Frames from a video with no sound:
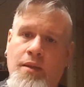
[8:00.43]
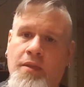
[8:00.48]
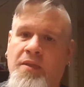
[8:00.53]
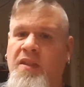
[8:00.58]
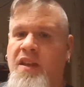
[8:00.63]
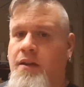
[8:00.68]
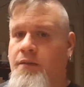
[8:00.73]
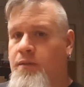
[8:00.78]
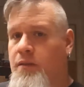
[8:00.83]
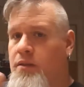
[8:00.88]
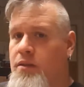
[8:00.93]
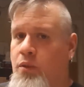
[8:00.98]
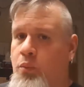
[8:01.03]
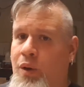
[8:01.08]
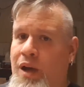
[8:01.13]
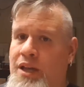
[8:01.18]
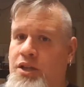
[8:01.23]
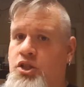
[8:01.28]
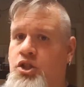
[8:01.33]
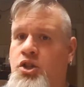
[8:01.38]
the thief and the
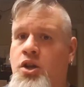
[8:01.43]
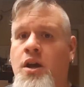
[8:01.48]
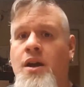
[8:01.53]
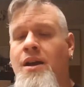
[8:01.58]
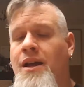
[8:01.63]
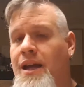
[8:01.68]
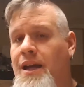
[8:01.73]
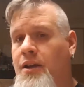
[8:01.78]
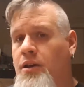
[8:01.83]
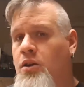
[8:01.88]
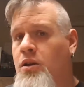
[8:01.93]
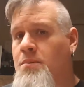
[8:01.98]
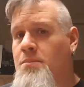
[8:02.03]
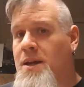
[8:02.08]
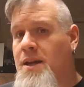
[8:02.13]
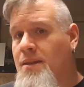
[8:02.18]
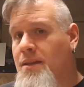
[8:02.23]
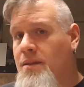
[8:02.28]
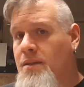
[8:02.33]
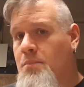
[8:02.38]
witch, it could
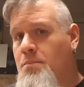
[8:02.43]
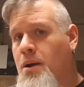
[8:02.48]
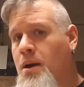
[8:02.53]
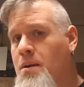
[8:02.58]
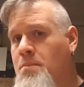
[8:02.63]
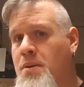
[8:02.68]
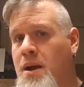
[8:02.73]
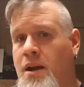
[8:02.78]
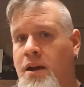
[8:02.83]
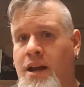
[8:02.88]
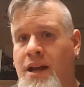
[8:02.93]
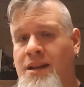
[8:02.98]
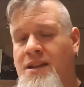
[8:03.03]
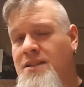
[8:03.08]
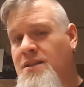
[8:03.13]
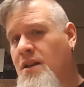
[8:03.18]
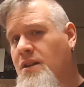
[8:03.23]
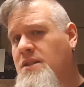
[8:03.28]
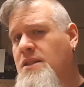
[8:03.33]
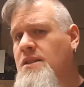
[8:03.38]
be that the barbarian
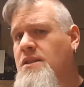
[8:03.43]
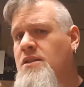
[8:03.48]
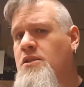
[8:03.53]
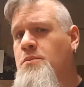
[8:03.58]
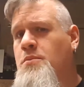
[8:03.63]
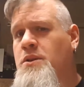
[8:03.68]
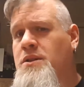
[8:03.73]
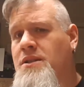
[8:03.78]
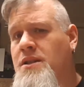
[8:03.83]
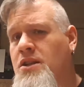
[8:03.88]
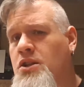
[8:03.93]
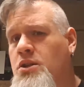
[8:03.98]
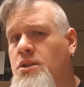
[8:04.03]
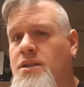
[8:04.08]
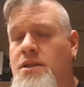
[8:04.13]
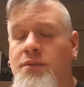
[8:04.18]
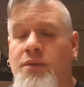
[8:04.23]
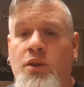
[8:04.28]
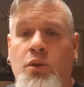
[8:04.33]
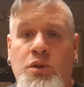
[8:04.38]
is also
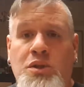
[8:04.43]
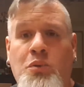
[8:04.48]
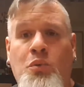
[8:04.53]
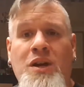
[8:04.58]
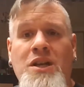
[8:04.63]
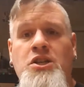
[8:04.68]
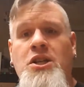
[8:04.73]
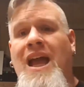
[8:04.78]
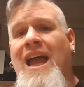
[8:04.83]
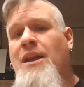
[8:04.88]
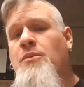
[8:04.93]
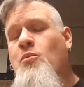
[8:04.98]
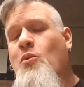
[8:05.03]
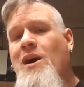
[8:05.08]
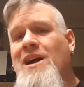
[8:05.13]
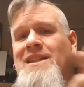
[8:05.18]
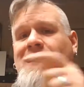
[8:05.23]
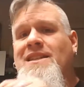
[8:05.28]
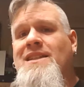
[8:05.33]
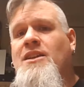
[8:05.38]
superstitious of those witch and
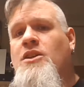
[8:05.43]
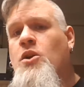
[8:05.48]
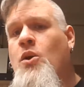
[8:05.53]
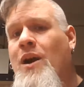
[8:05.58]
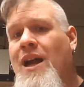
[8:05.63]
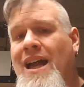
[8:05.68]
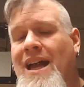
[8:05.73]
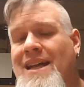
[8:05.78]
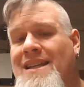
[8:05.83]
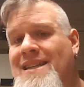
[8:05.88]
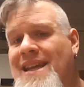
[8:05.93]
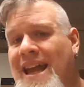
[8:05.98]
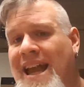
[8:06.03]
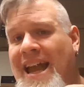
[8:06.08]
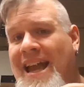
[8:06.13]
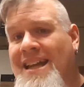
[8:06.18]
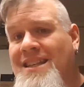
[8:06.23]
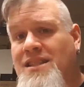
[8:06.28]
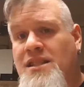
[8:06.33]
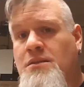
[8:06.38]
wants to go ahead
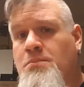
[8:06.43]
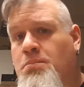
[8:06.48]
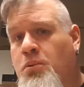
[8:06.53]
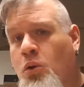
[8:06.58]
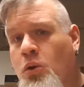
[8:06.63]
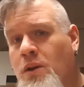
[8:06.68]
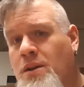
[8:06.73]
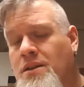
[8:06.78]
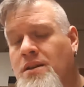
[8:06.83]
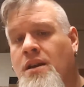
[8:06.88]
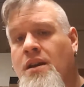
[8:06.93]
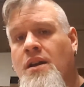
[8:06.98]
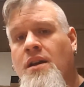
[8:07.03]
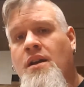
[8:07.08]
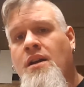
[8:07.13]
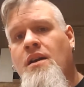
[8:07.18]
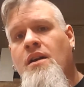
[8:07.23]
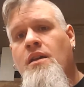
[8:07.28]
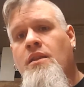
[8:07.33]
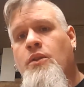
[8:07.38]
and support
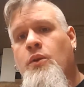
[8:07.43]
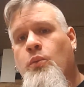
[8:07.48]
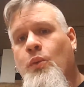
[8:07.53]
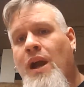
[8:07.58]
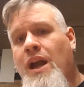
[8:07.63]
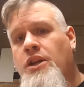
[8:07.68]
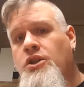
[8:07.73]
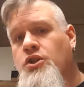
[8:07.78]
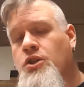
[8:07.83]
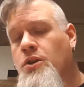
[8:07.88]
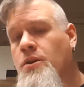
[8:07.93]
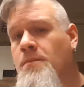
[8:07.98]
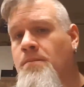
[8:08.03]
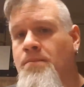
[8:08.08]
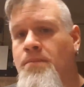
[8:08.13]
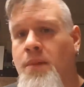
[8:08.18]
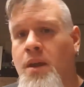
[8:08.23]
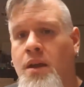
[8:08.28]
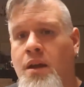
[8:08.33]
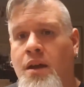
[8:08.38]
the ranger.
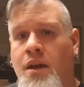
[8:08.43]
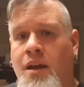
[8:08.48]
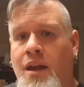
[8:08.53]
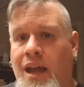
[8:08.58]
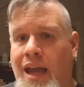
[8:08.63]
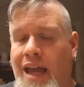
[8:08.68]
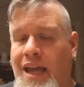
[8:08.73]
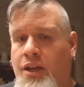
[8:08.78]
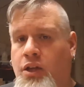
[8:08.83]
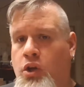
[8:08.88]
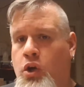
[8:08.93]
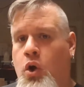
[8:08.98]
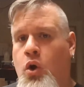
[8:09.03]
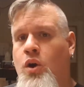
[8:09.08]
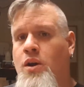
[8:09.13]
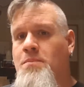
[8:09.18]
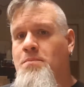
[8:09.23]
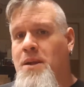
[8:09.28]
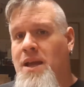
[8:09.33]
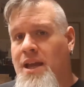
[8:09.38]
It
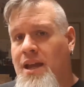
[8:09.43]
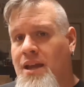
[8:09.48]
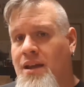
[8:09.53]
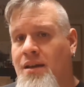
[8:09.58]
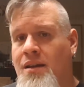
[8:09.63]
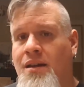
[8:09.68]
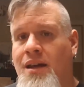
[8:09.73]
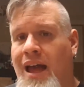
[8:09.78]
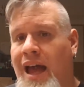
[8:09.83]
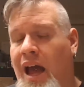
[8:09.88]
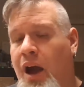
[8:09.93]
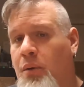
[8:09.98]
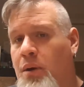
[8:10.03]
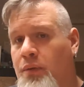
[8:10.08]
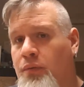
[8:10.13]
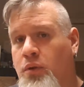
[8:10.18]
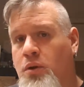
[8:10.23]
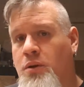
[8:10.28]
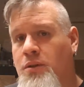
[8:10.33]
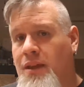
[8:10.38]
could be,
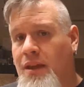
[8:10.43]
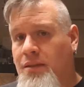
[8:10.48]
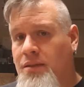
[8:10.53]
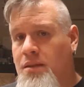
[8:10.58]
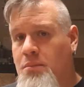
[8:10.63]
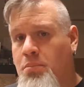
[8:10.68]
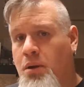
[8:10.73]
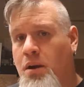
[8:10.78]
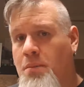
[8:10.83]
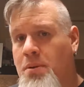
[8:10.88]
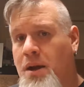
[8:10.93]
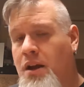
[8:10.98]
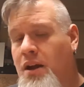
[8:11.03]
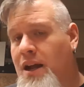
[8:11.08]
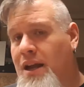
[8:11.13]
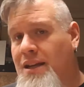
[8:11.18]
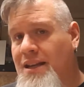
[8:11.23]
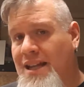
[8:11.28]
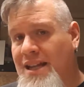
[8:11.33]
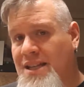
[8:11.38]
however, that the
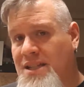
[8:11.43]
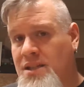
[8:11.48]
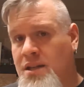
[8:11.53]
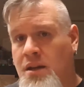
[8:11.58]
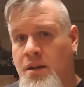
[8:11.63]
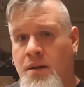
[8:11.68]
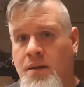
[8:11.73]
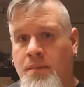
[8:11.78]
barbarian is,